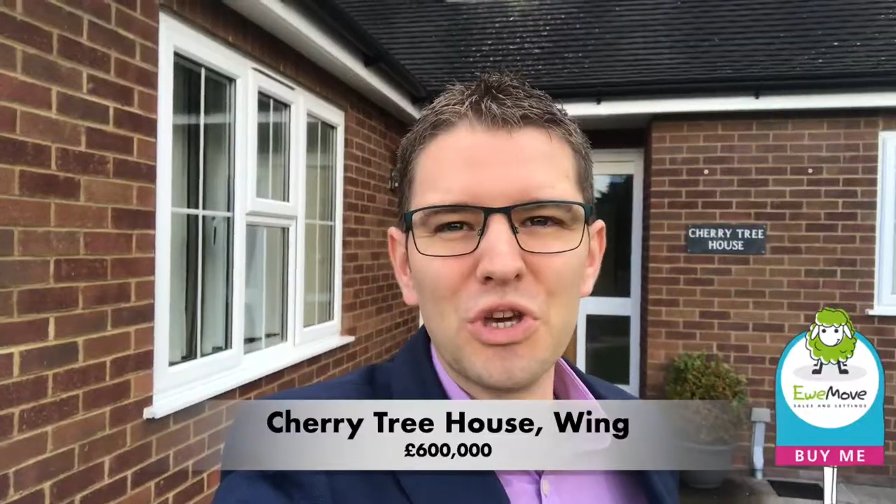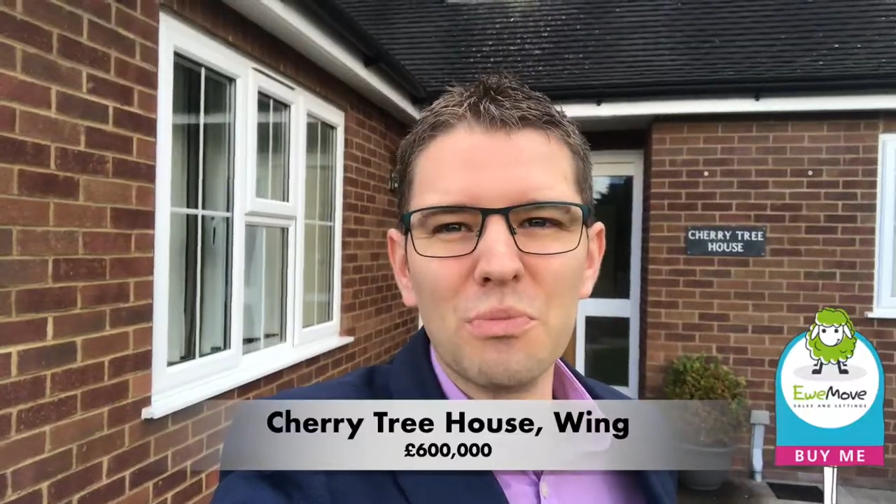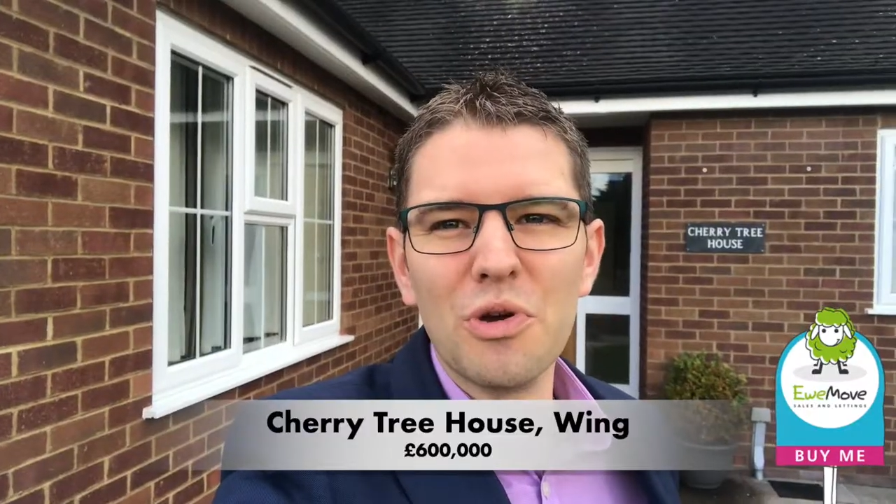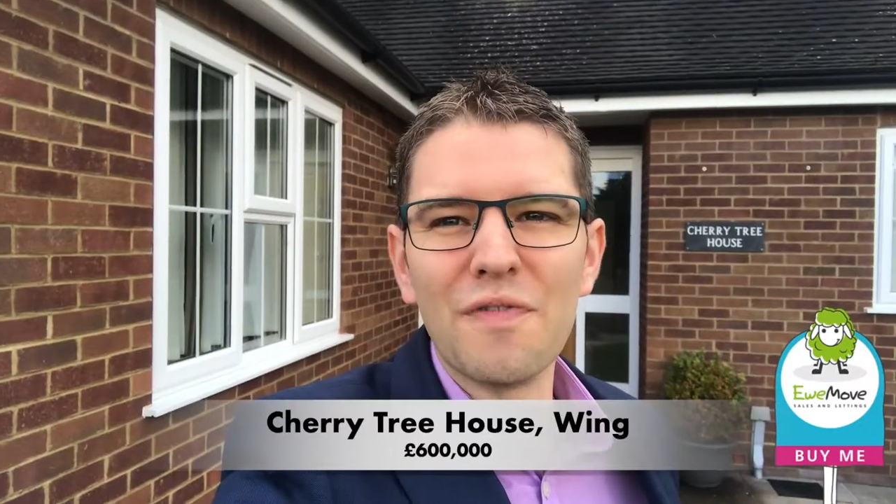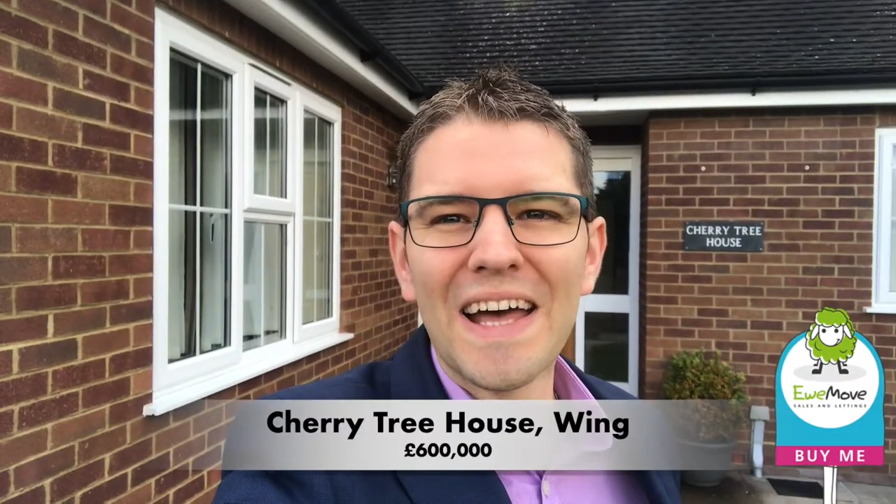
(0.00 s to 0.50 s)

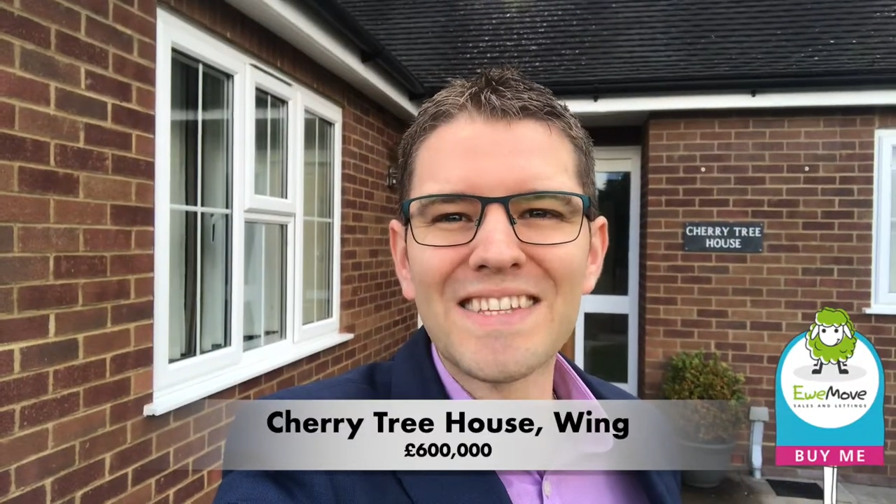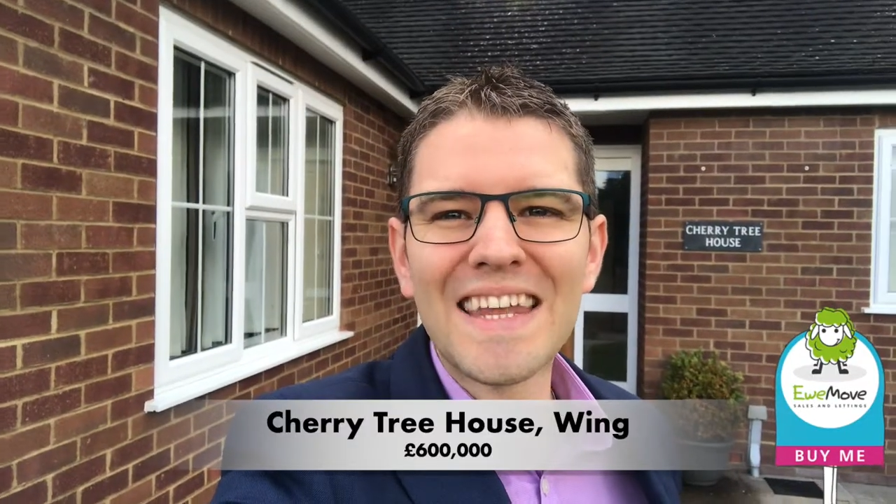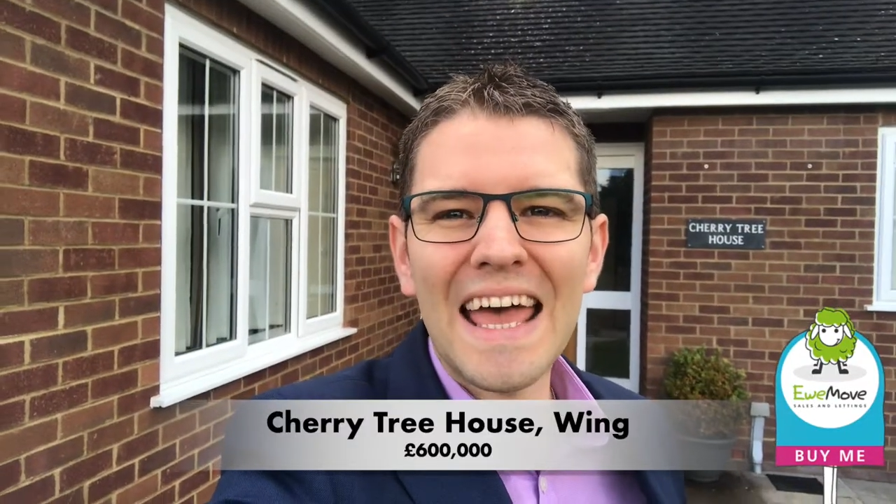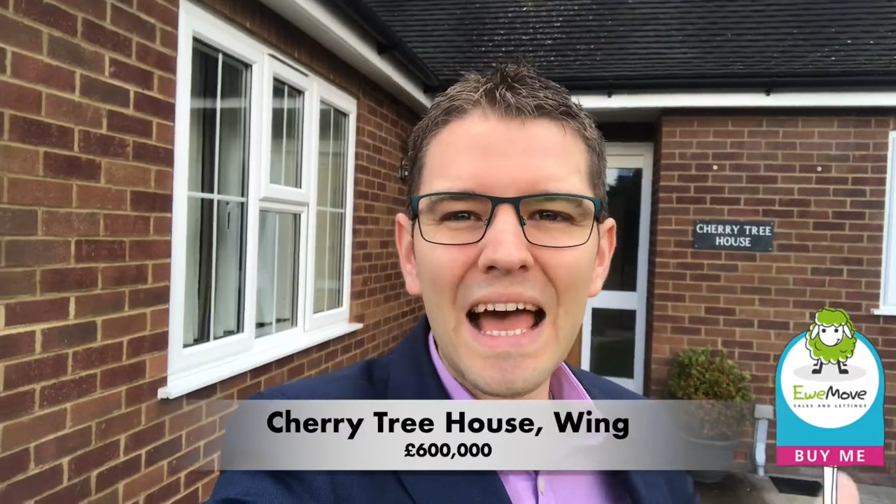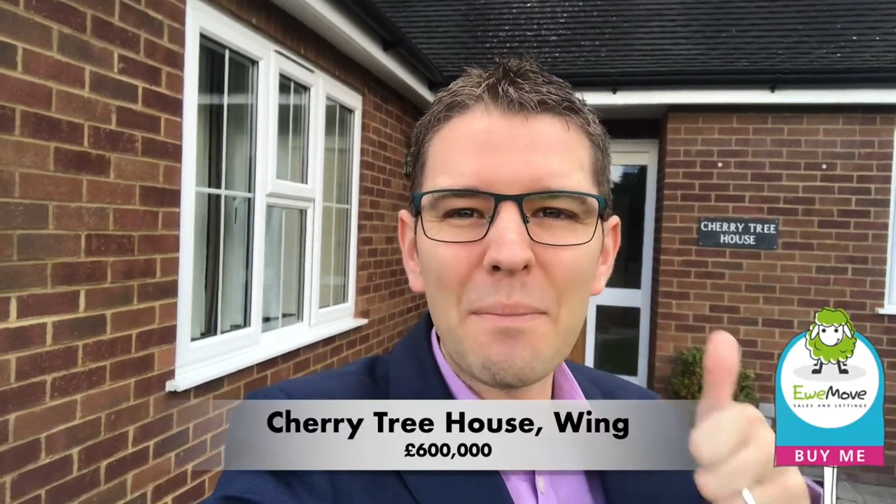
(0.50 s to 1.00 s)
You Move, and
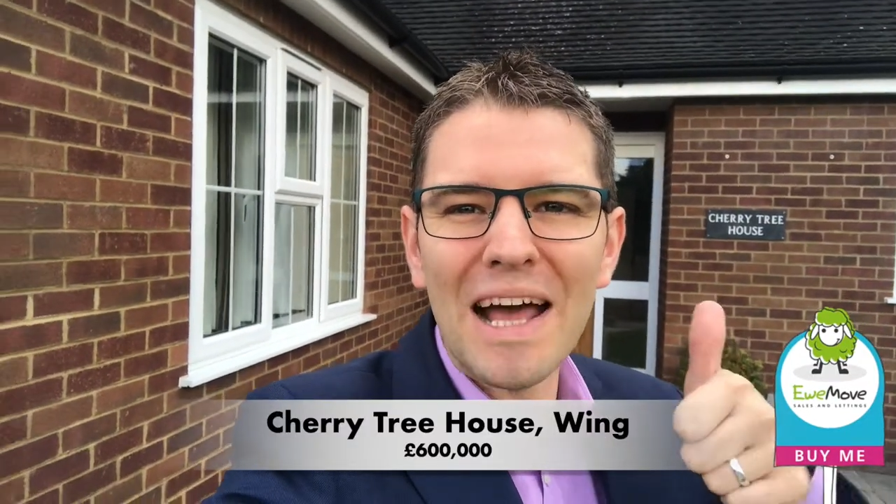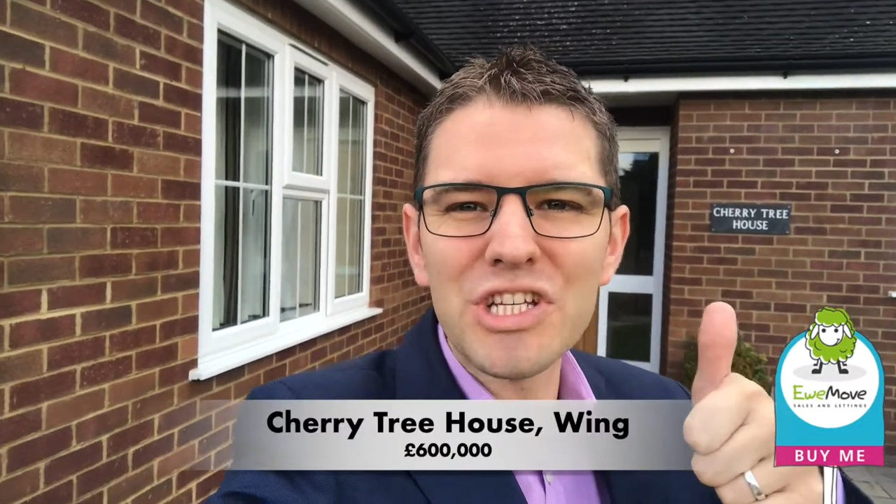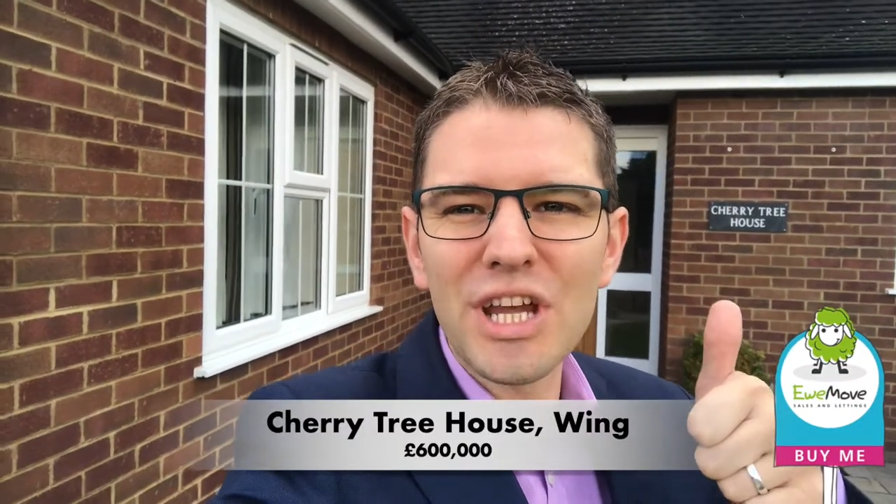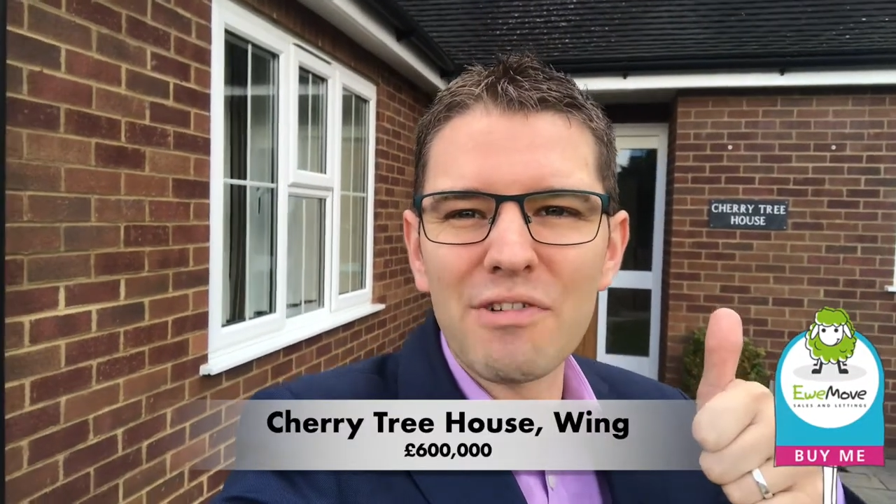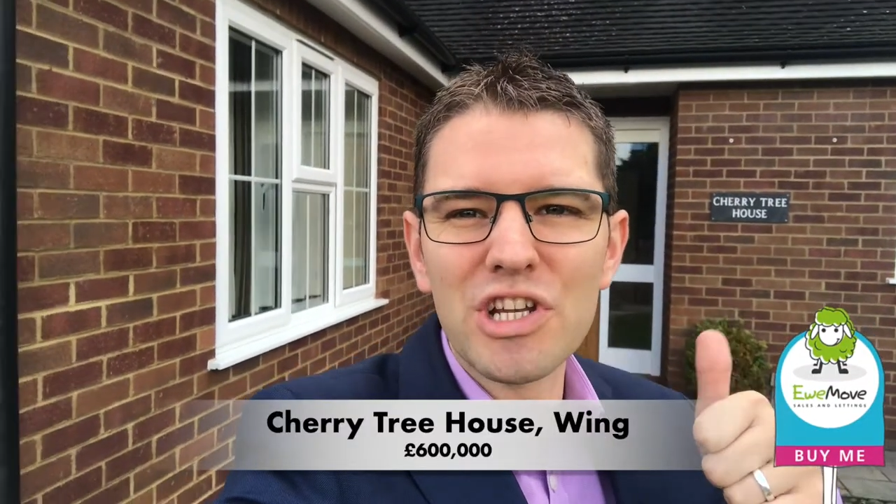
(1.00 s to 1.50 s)
today I'm
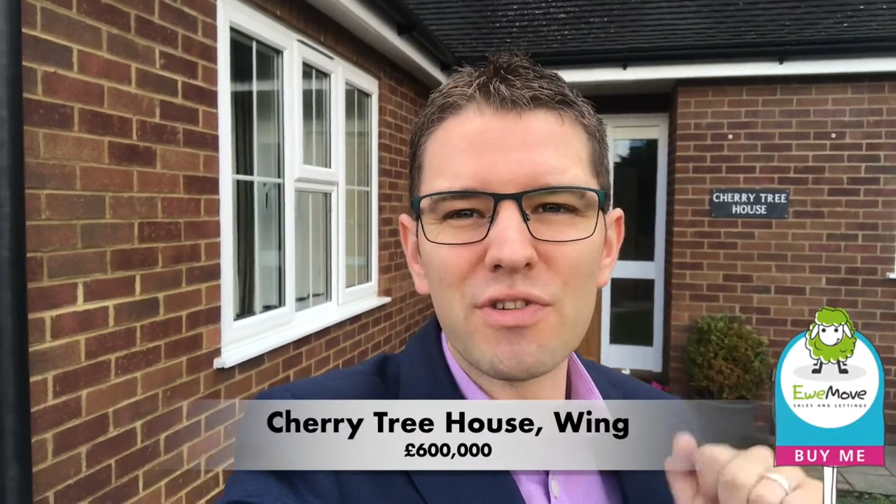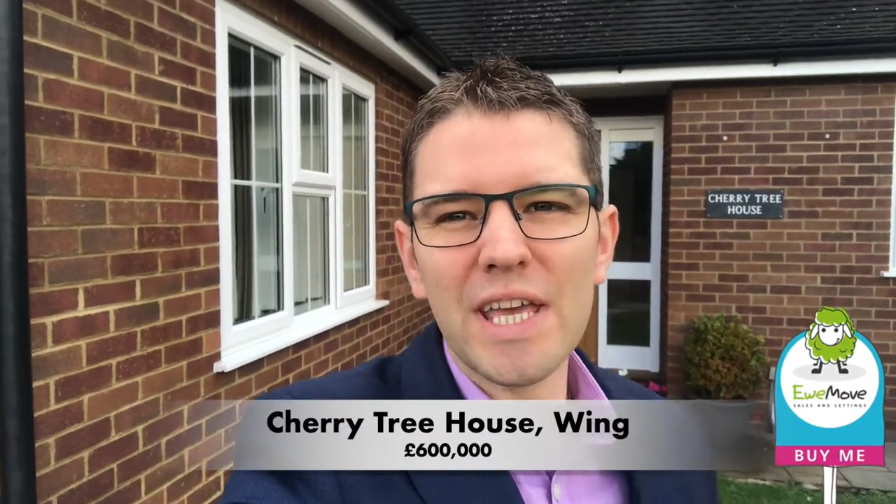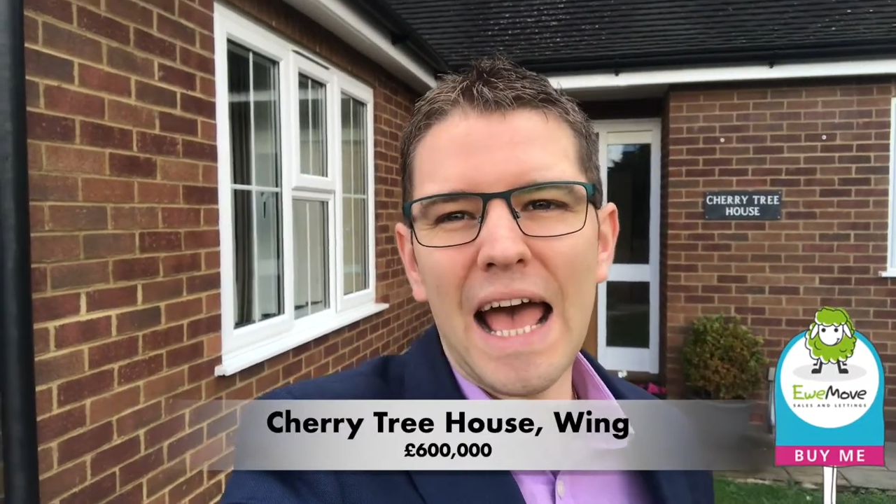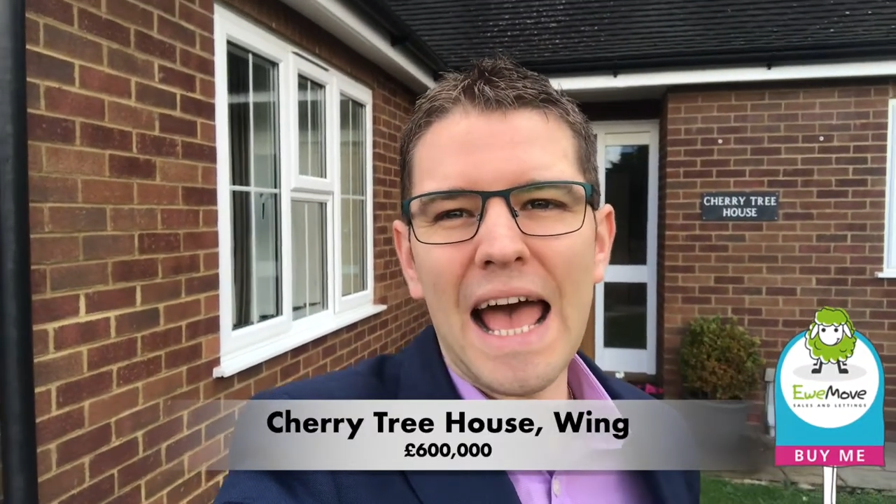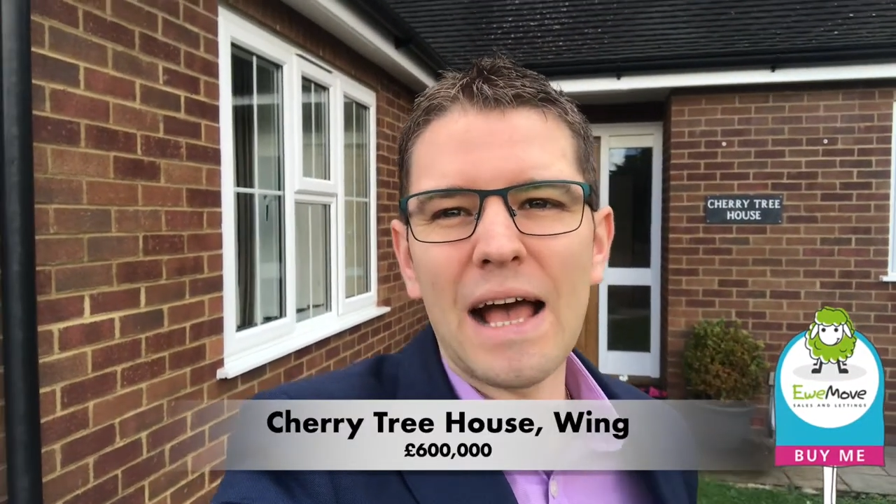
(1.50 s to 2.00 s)
at Cherry
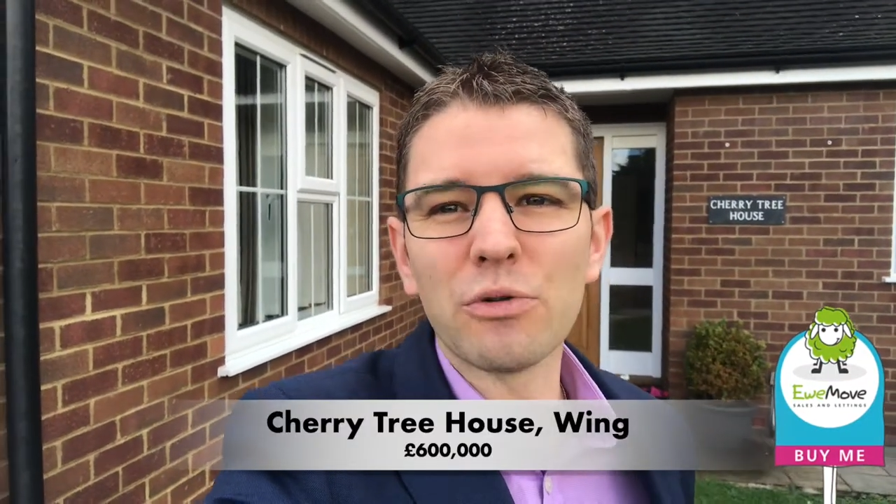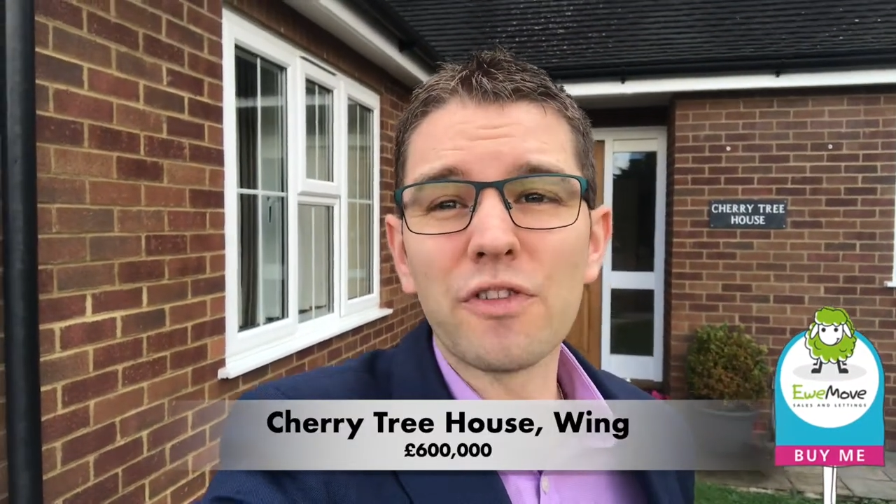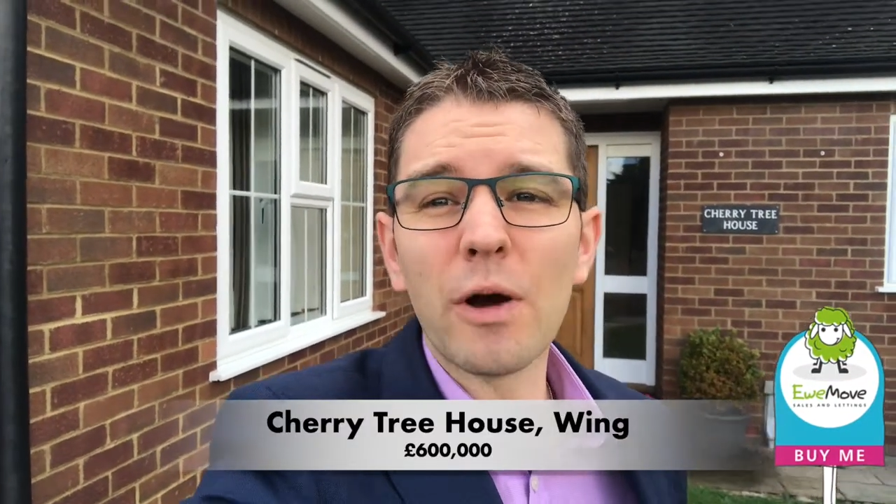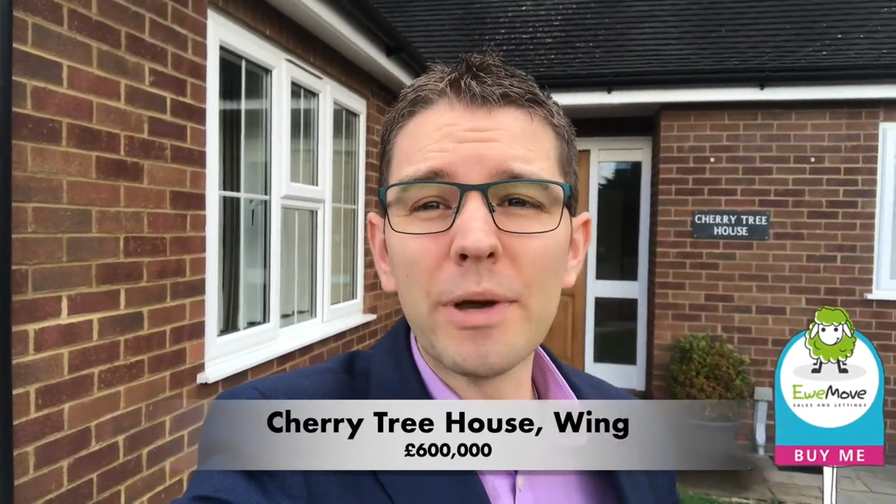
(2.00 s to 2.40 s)
Tree House.